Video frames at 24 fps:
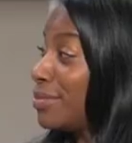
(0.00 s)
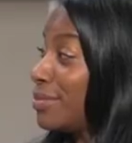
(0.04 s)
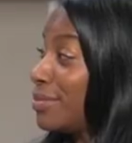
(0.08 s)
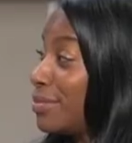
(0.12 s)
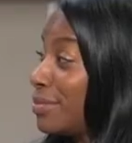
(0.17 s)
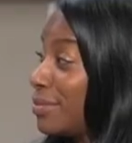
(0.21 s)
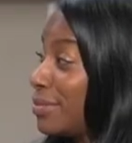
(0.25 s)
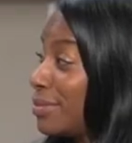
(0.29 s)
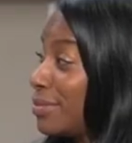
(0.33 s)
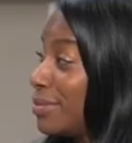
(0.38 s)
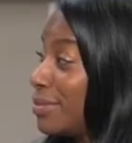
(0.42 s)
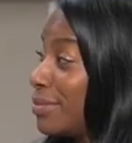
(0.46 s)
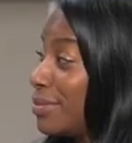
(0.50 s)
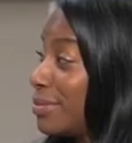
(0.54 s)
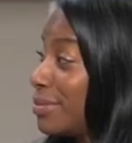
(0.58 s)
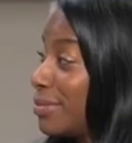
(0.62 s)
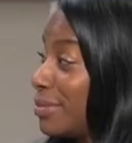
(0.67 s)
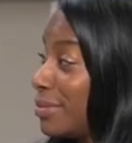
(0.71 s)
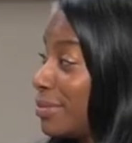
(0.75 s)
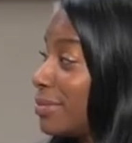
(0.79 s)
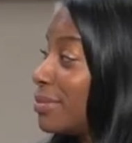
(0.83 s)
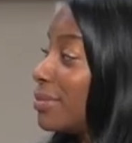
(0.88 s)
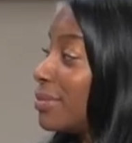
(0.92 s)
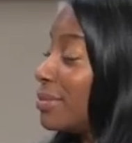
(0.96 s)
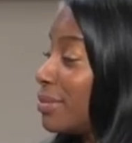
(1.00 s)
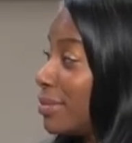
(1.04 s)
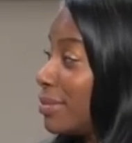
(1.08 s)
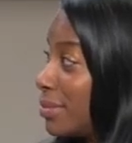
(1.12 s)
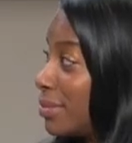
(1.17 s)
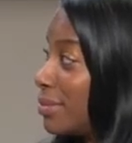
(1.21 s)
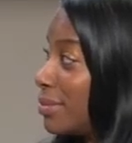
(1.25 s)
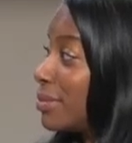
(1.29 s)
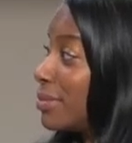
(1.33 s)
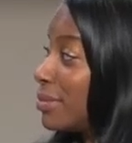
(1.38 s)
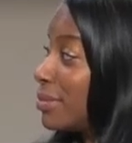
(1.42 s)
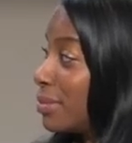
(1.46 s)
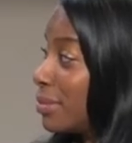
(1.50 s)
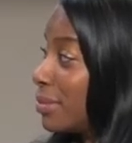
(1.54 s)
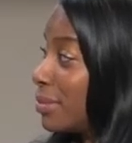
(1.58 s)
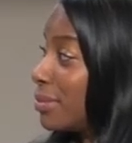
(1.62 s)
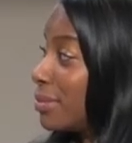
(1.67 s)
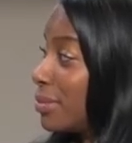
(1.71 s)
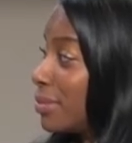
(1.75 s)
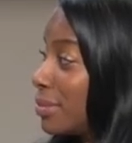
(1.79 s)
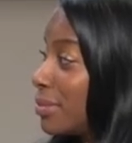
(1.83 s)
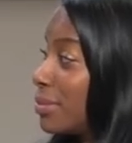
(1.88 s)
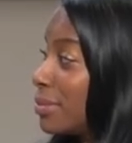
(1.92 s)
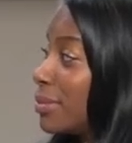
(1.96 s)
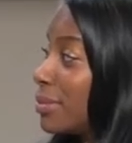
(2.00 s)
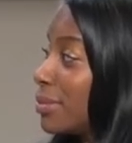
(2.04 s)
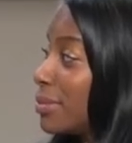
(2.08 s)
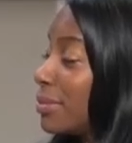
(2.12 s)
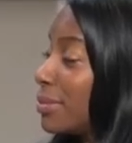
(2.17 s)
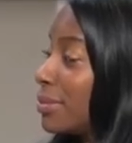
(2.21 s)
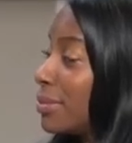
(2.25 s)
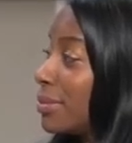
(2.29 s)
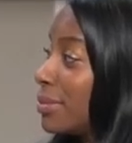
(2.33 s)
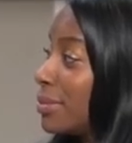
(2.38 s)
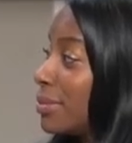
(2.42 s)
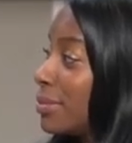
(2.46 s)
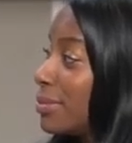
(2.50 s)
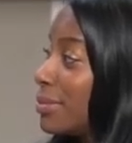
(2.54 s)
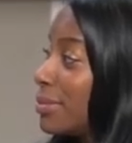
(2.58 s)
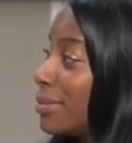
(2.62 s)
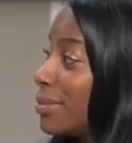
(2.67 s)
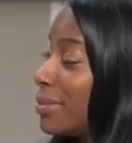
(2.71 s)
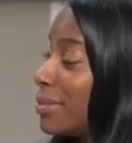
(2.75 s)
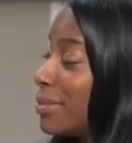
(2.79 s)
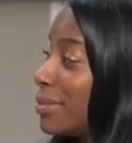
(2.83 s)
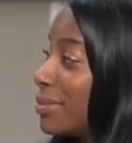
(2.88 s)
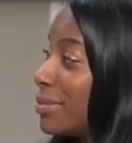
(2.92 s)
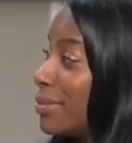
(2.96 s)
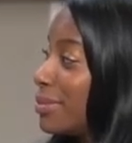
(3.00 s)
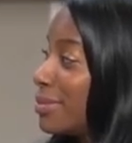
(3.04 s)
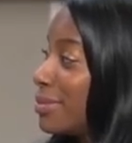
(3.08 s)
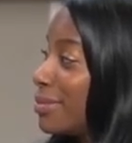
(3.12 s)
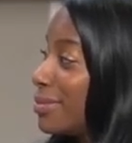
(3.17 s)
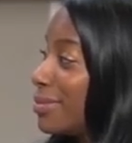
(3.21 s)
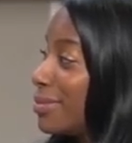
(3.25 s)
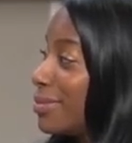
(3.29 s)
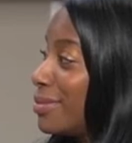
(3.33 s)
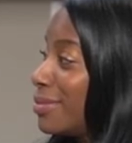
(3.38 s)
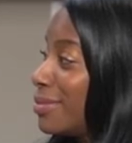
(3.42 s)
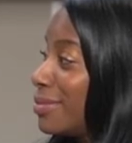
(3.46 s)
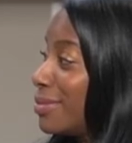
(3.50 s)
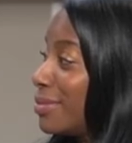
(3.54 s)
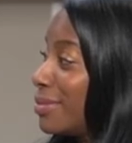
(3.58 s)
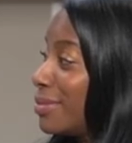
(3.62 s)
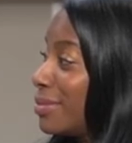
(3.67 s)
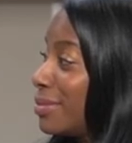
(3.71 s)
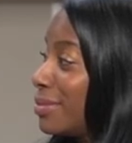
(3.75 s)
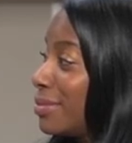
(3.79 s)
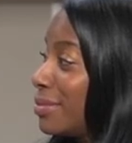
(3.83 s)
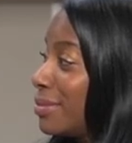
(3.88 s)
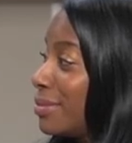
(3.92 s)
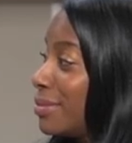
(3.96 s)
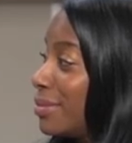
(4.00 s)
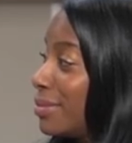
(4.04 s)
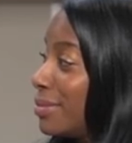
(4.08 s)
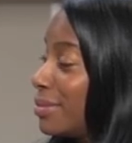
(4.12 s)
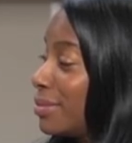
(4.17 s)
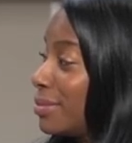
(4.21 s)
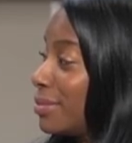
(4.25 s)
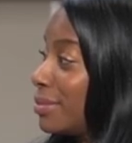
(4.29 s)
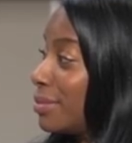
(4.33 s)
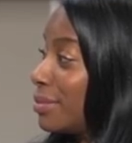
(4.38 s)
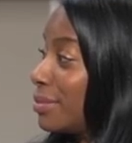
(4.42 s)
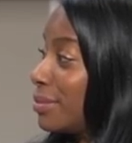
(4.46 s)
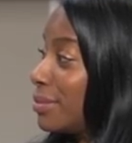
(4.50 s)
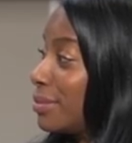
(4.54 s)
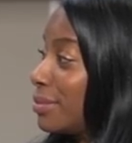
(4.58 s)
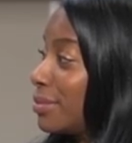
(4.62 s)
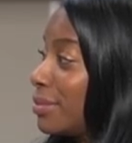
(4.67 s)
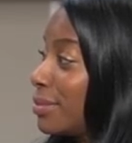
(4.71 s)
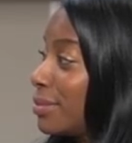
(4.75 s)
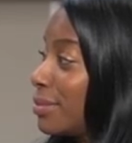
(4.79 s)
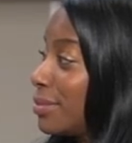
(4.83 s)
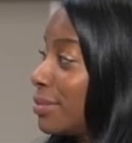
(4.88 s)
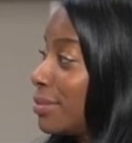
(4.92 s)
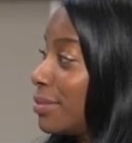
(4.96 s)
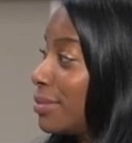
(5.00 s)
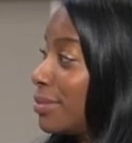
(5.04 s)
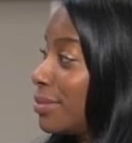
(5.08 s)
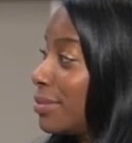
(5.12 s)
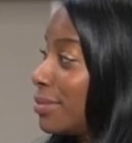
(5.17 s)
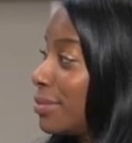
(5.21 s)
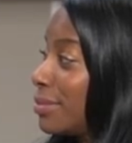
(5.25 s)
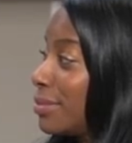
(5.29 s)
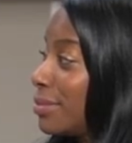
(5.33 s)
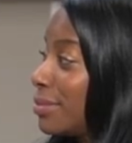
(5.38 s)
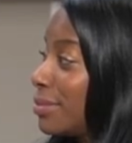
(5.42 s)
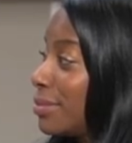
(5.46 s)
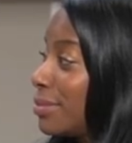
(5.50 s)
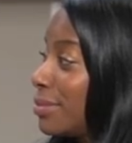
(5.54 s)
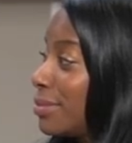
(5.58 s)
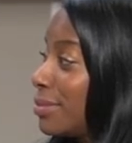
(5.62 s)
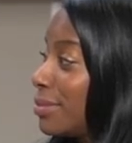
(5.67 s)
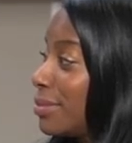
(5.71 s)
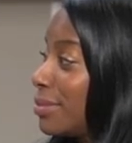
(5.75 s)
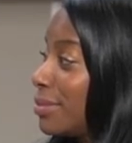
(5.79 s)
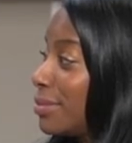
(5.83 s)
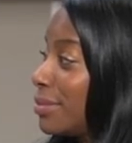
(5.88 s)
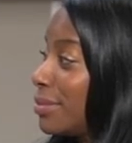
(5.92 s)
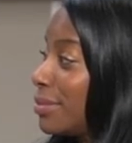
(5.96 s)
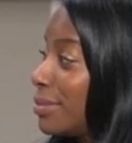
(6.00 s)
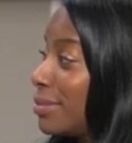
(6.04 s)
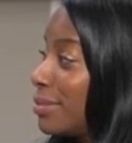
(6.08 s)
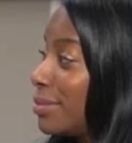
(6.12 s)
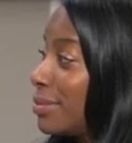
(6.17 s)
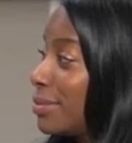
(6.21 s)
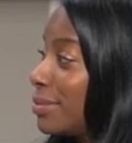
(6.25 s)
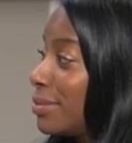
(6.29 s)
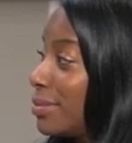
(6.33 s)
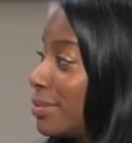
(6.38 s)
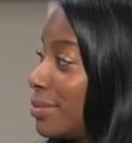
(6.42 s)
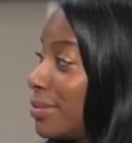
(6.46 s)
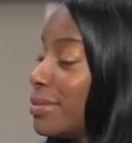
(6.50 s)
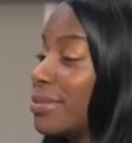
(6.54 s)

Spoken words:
(not speaking)